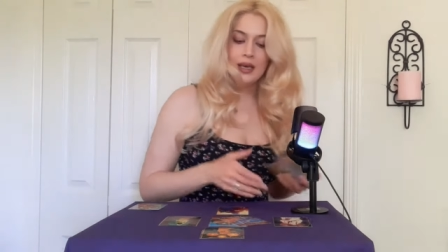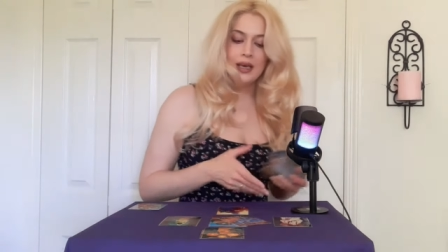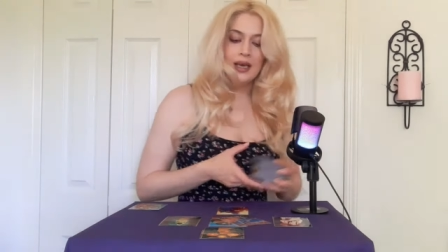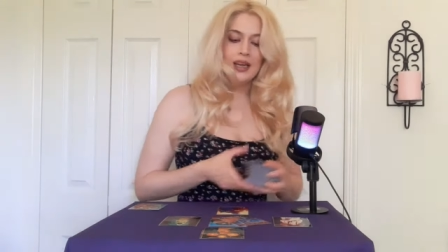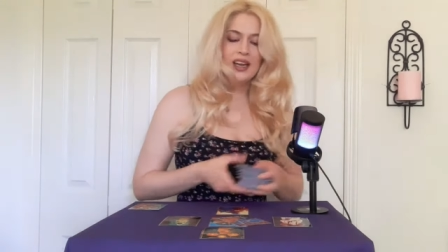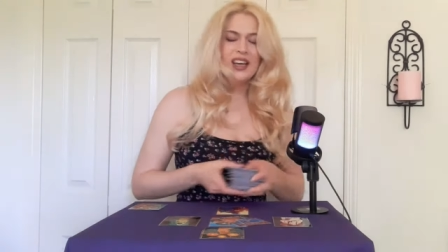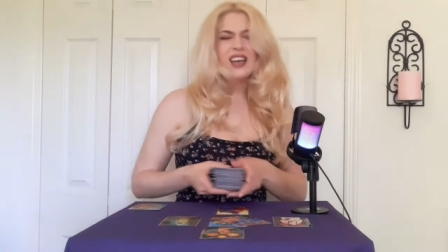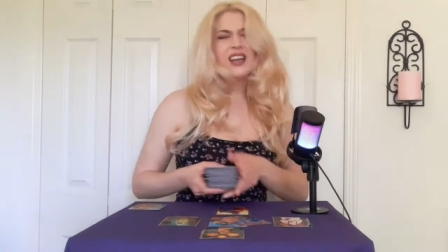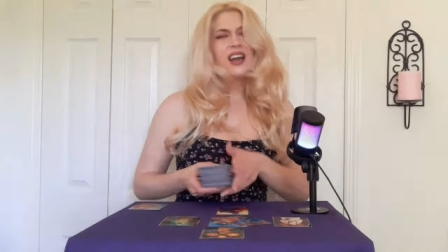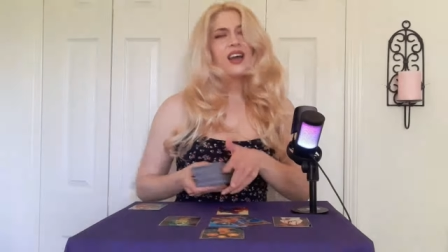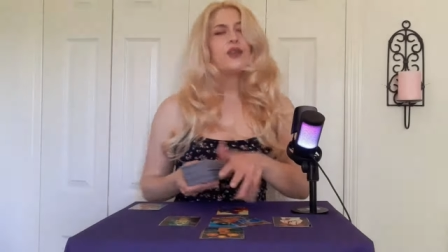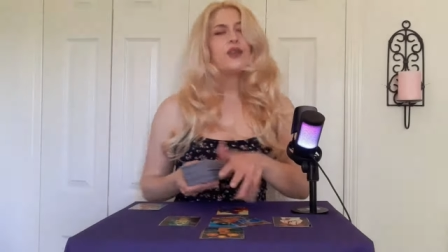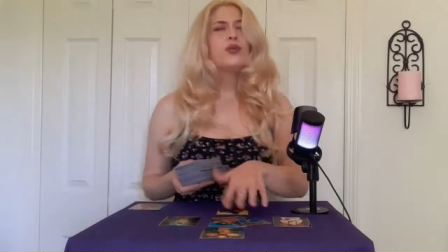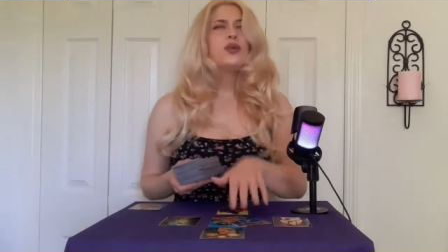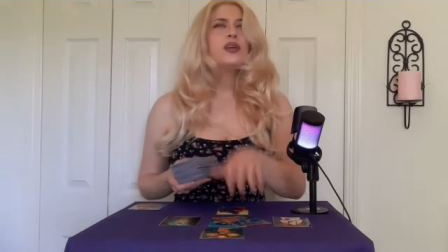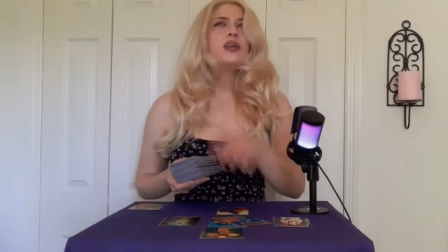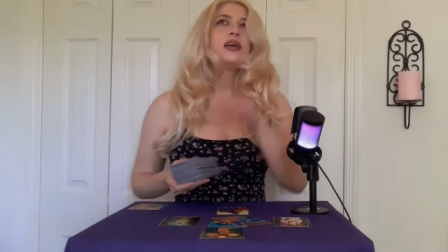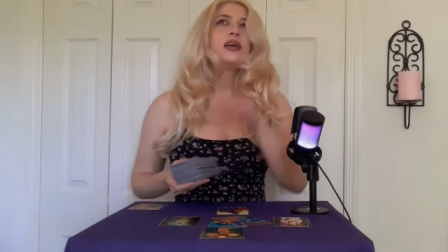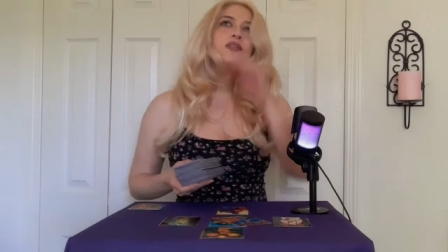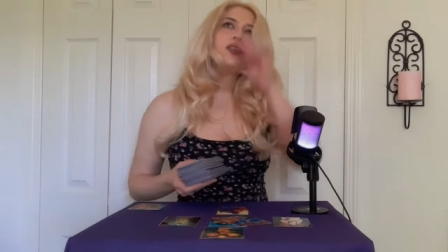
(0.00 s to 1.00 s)
And again, I don't
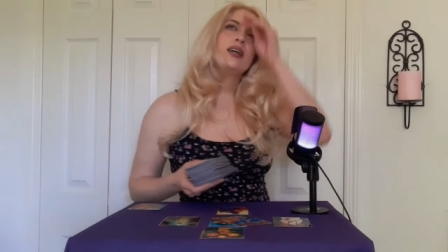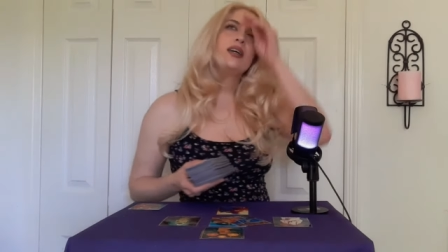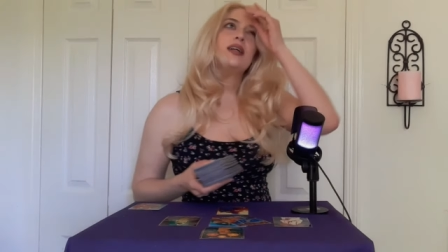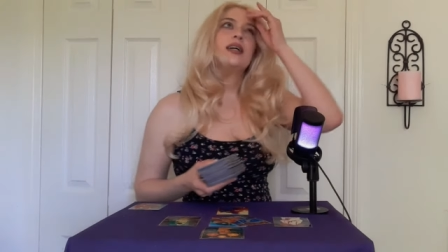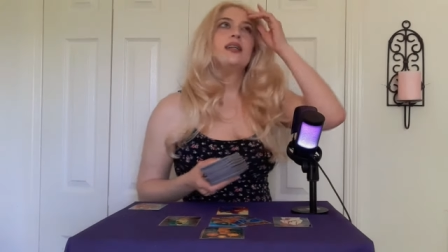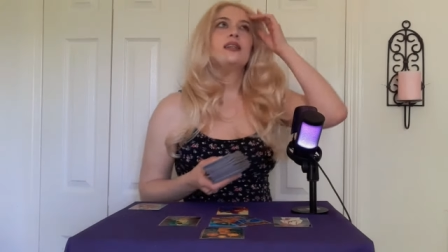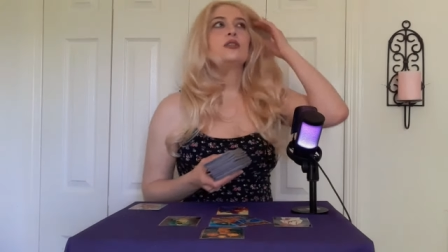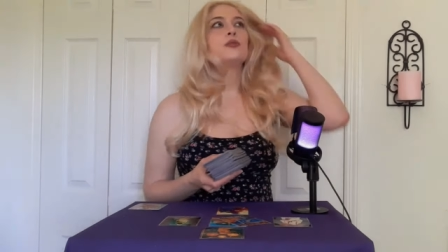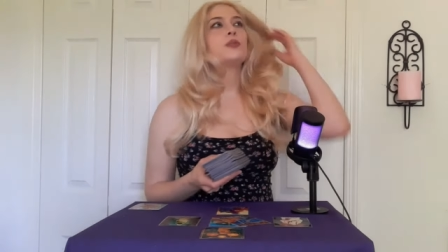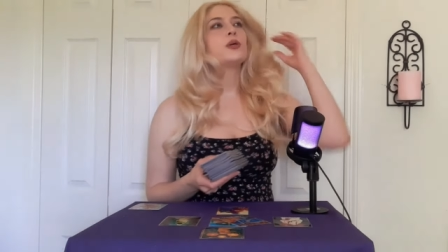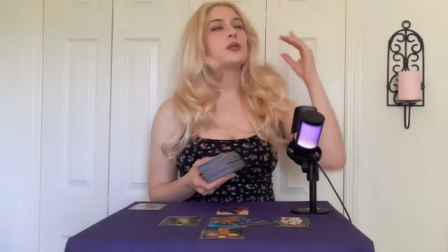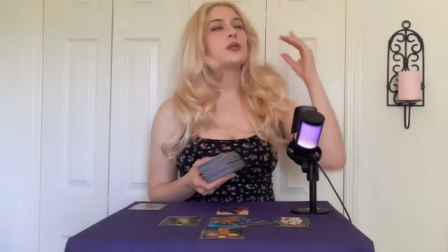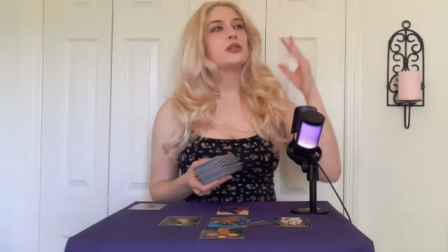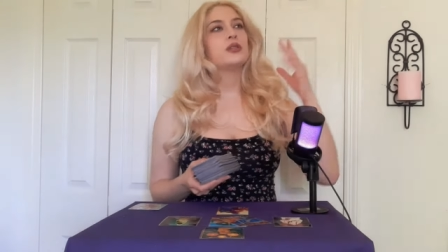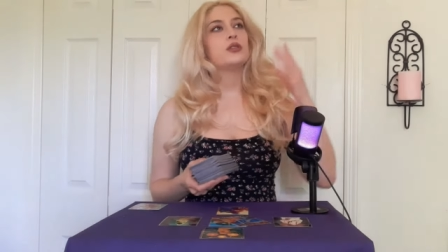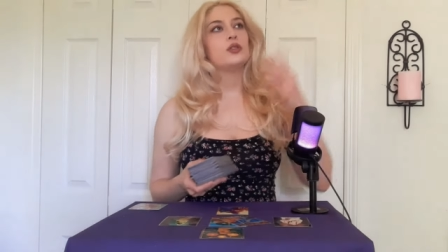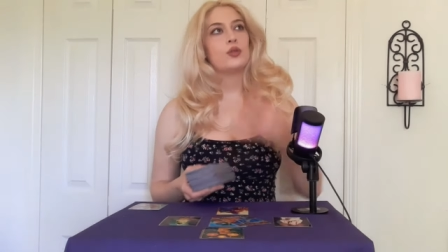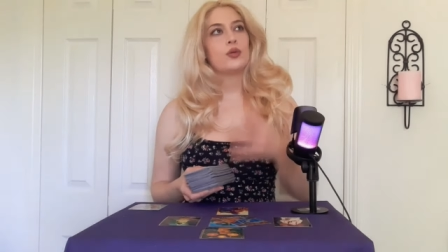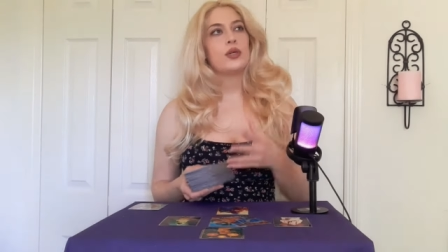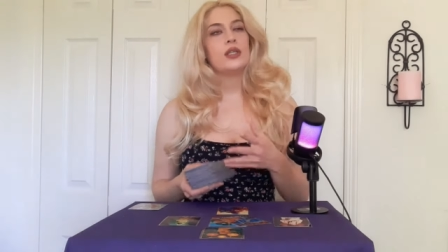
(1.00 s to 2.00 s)
really feel like this person
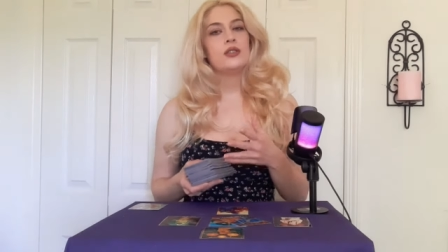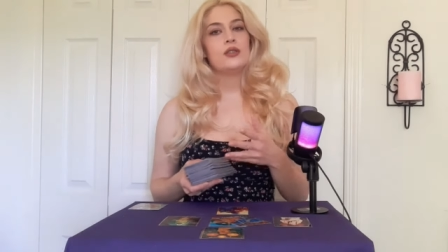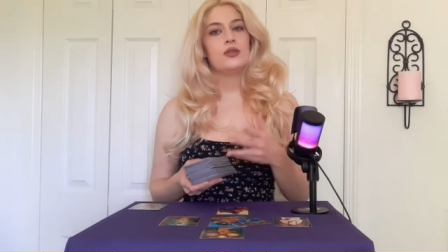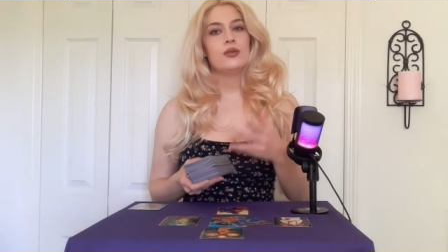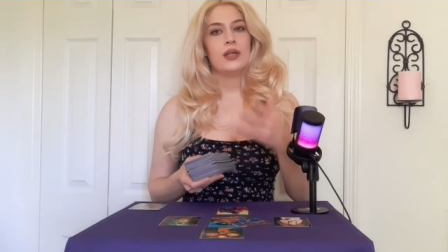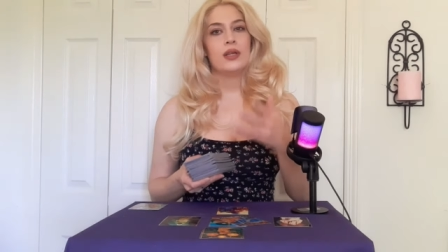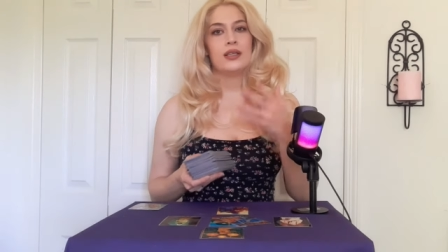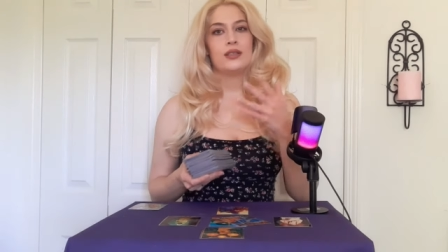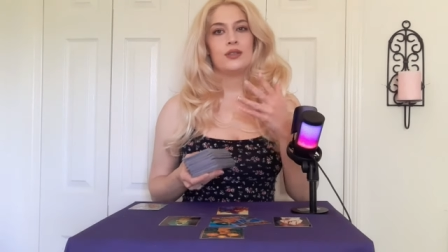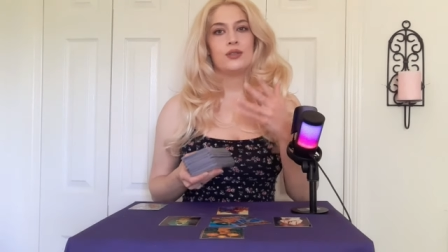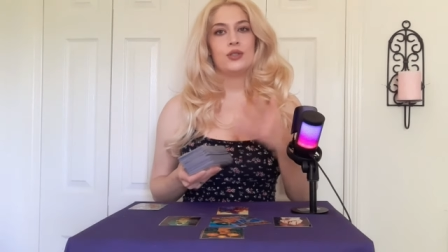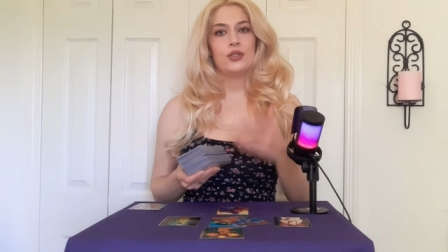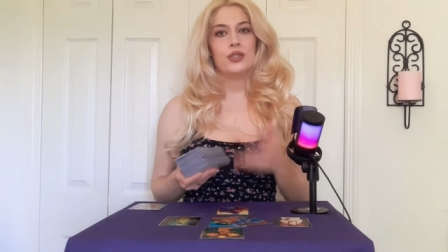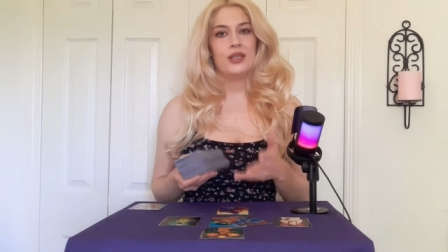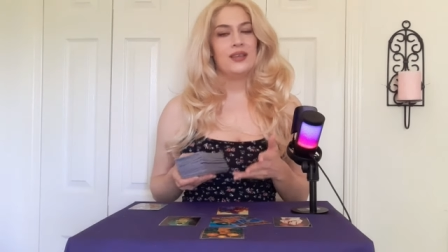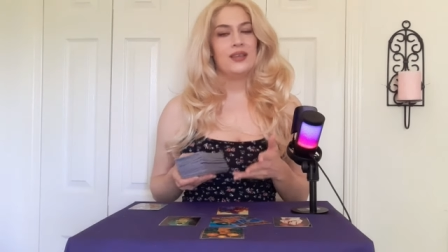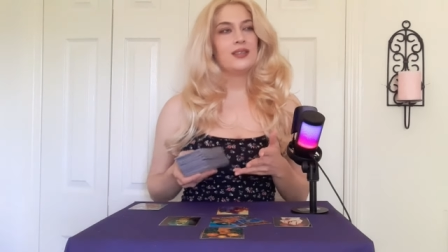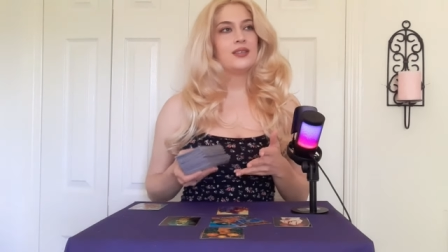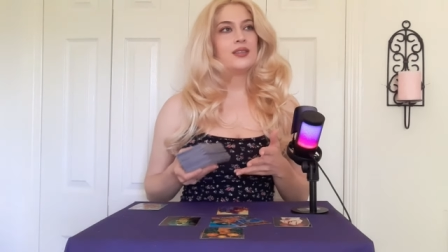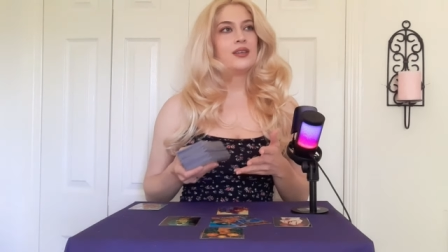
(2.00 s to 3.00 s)
treats you like
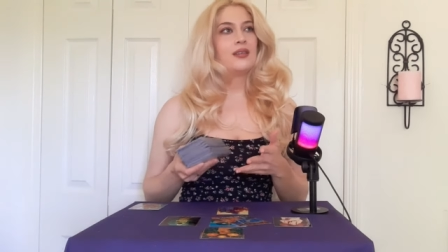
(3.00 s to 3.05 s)
shit.